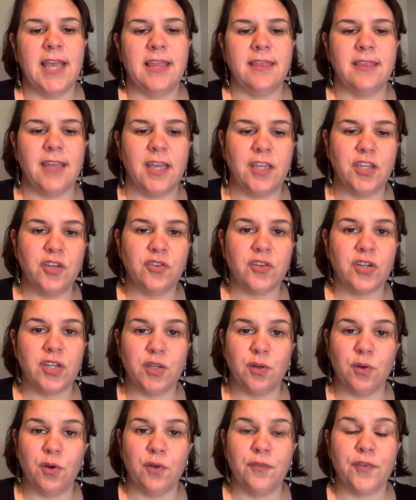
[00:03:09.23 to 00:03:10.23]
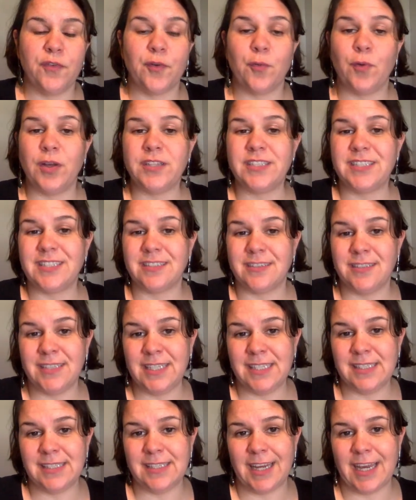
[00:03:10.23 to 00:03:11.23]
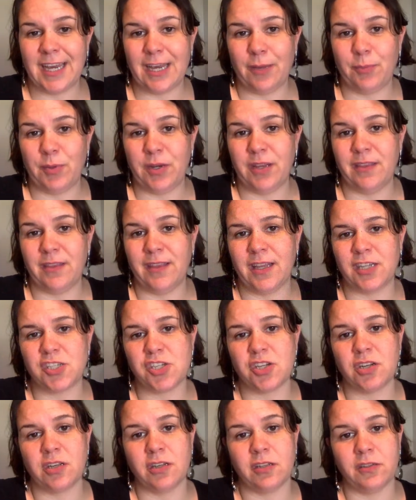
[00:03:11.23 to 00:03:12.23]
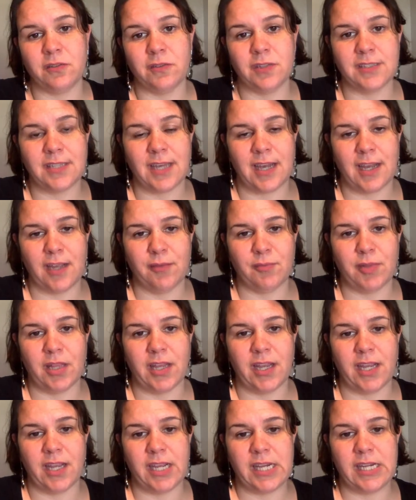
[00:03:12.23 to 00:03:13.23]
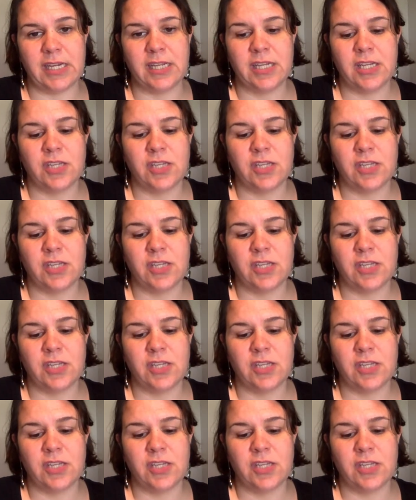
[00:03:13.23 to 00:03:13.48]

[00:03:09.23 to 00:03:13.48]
Then you're going to go over what still needs to happen, and that should include a timeline.